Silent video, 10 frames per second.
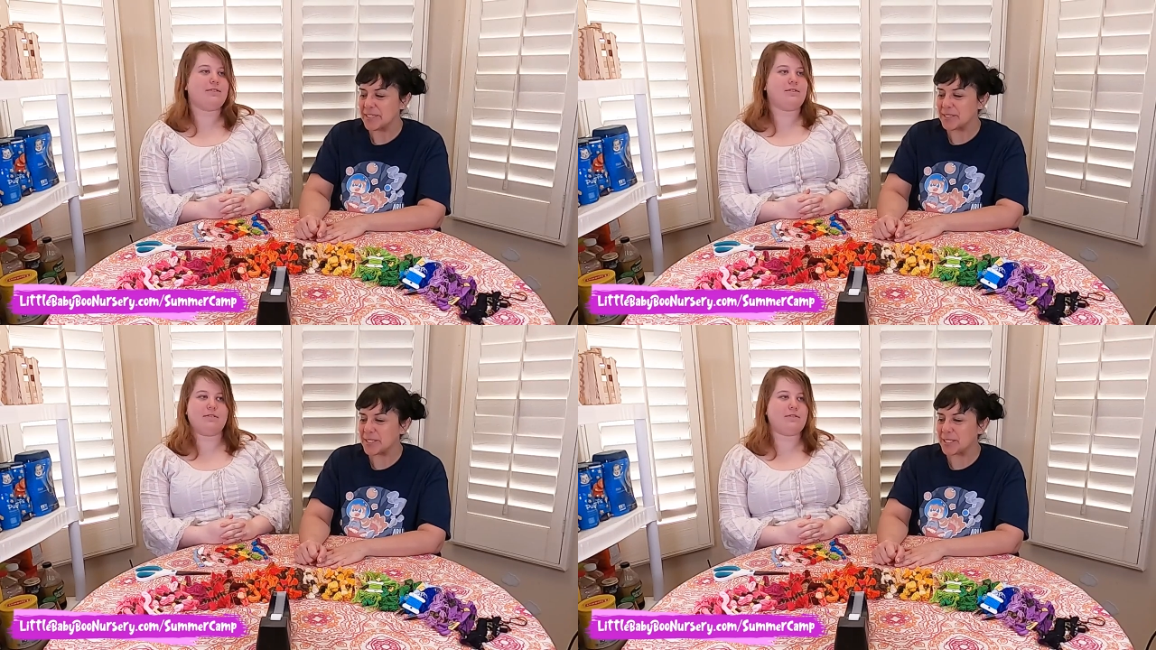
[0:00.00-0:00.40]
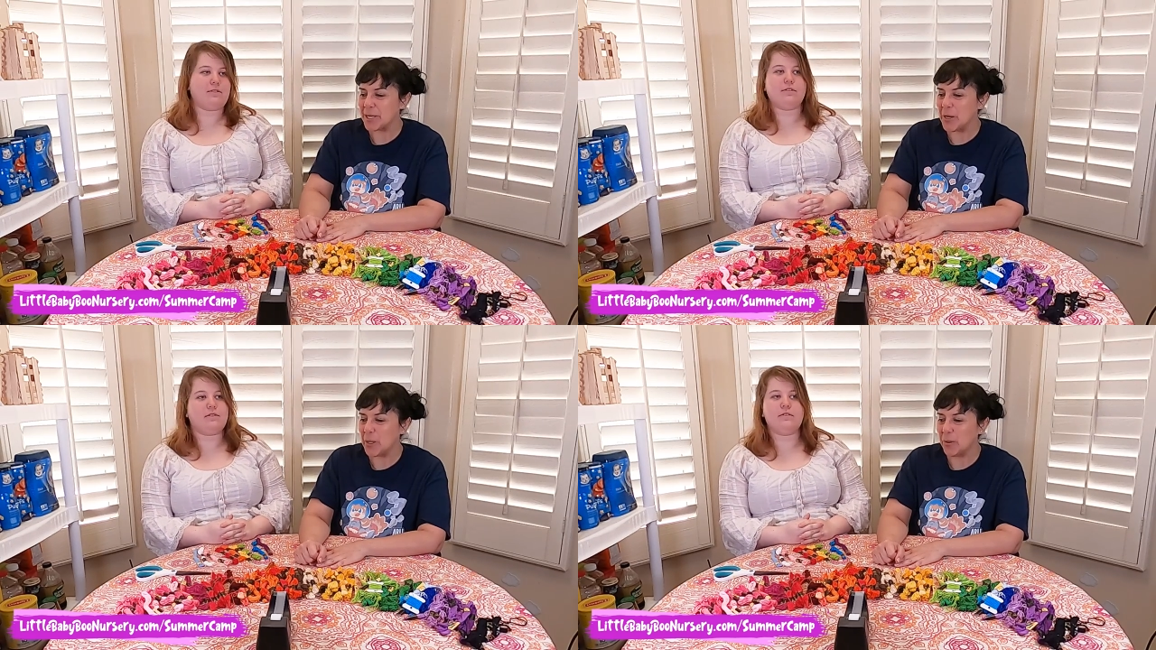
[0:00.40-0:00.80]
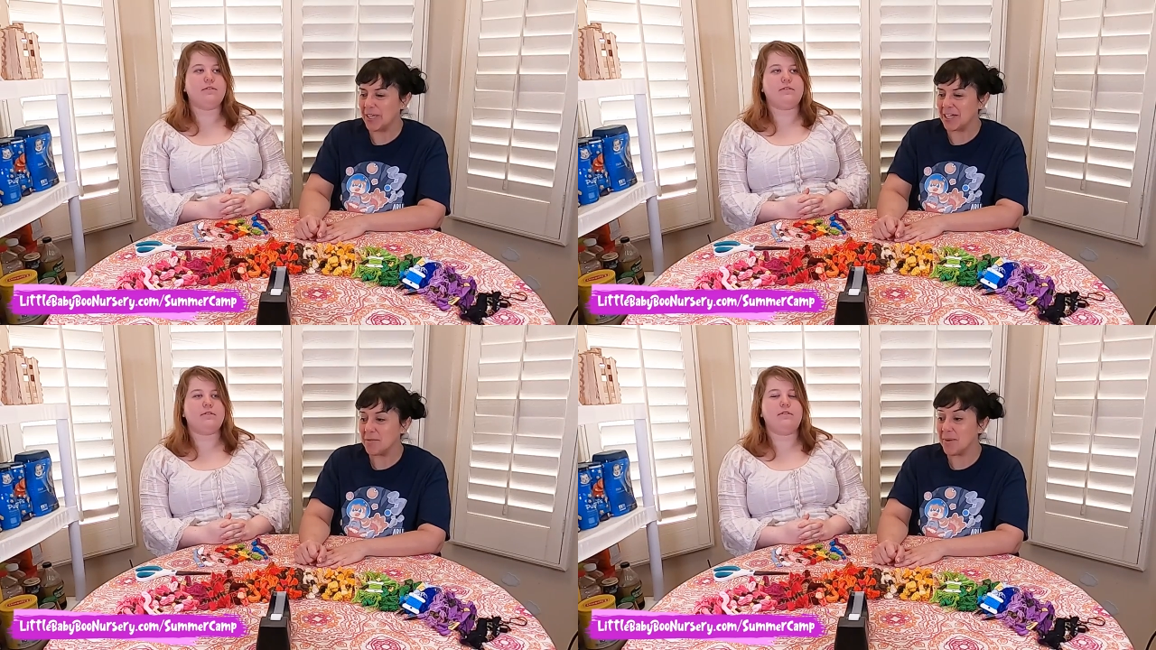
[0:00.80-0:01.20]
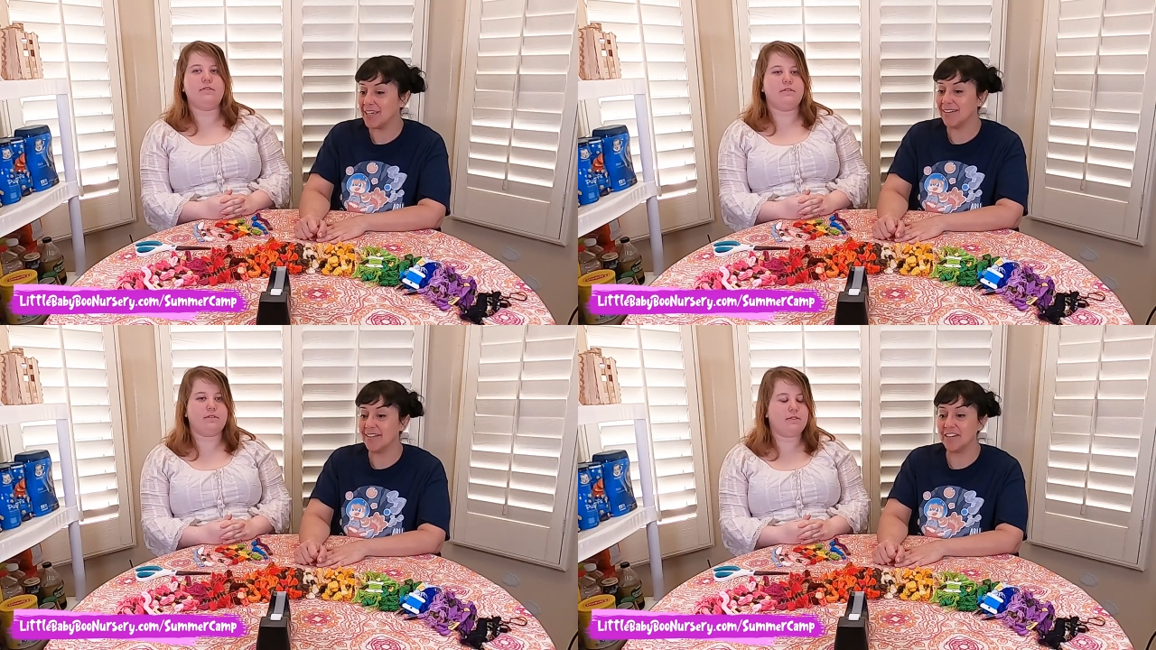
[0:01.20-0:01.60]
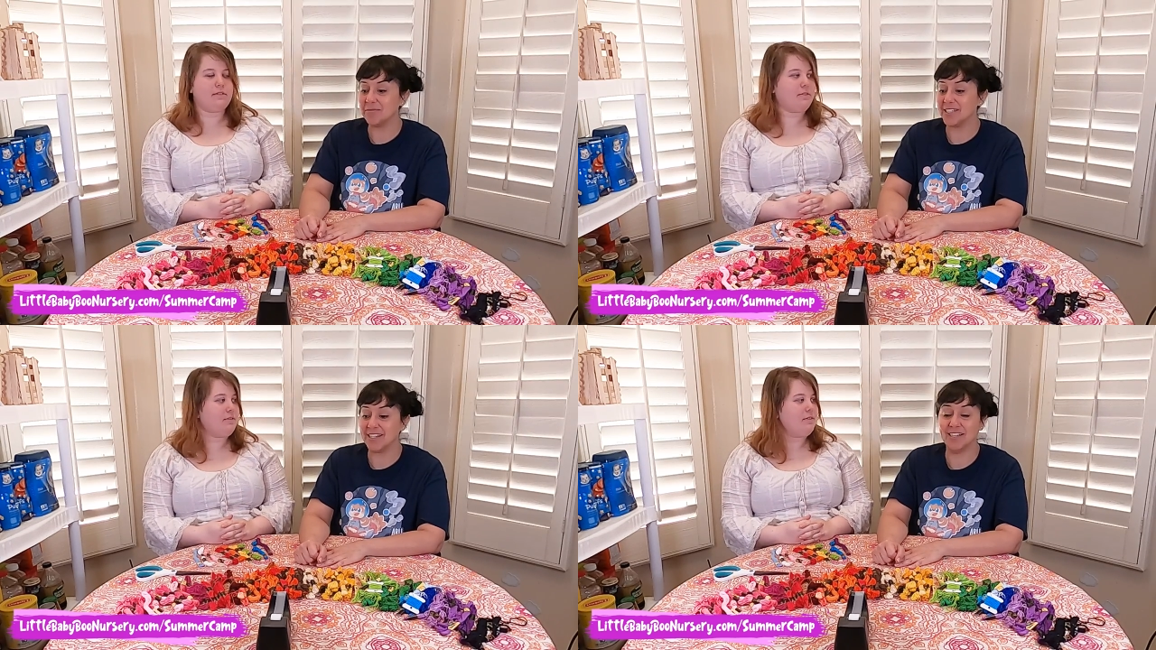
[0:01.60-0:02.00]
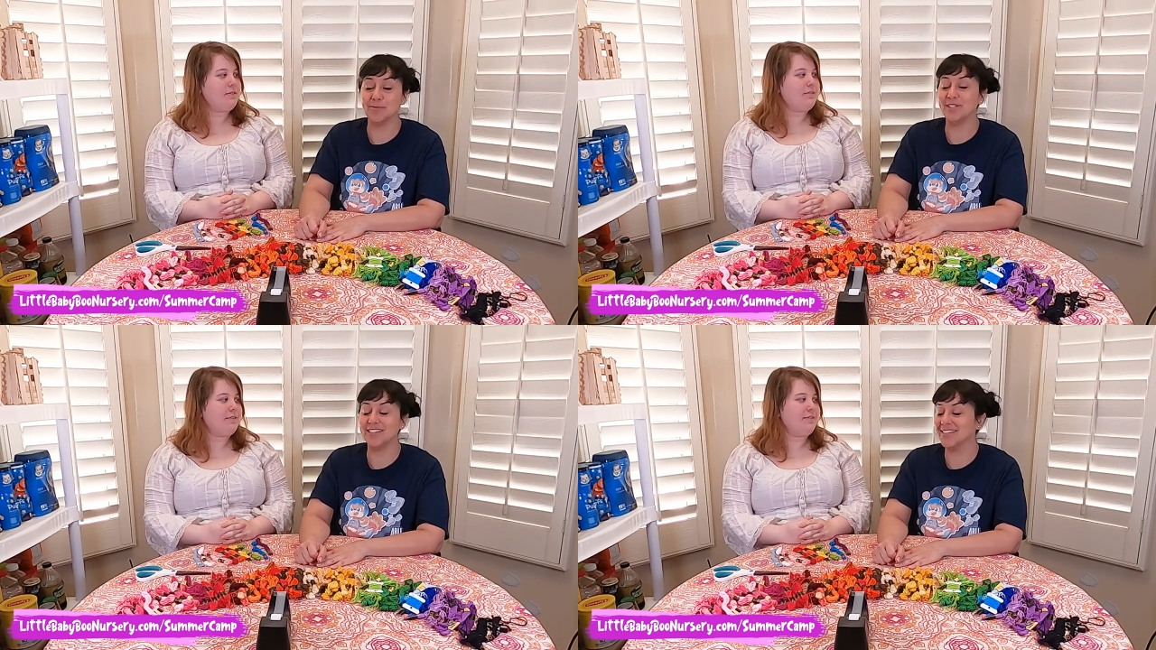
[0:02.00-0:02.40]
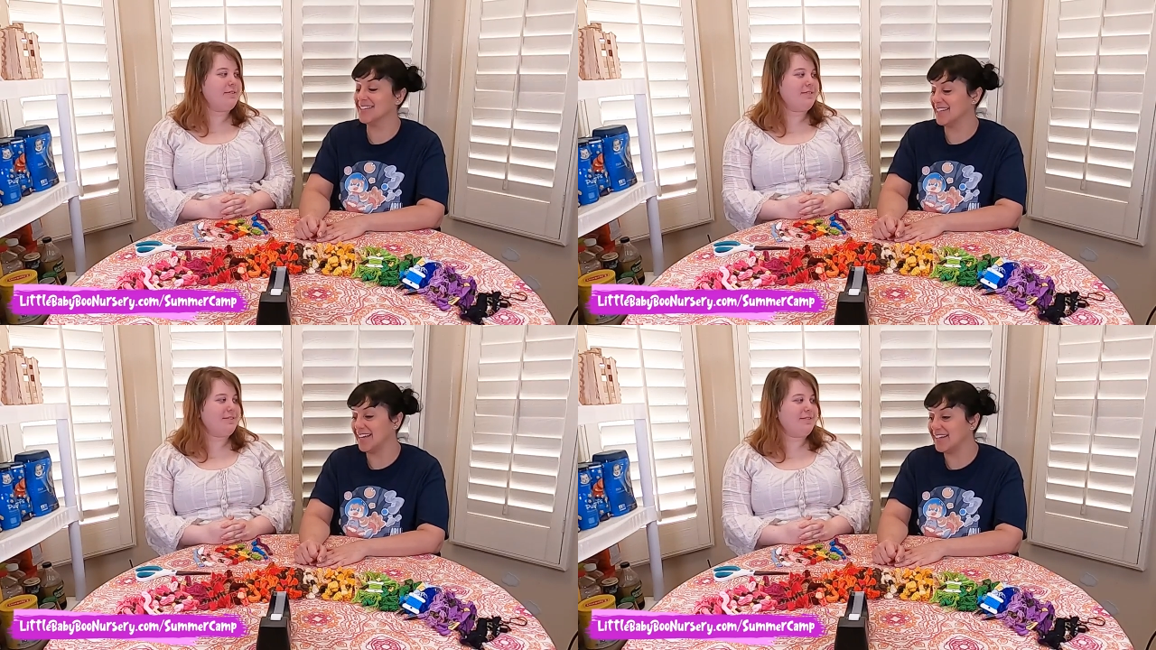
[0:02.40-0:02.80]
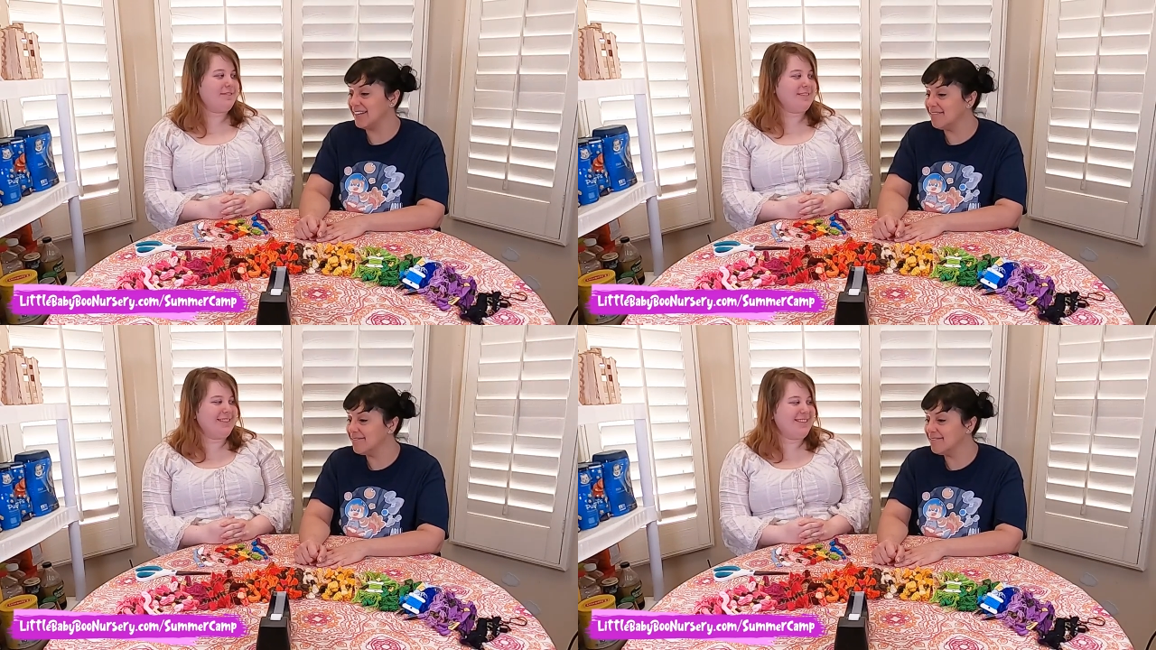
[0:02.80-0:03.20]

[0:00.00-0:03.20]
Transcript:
Speaker 1: so we're going to be making a lot of mistakes, which is exciting.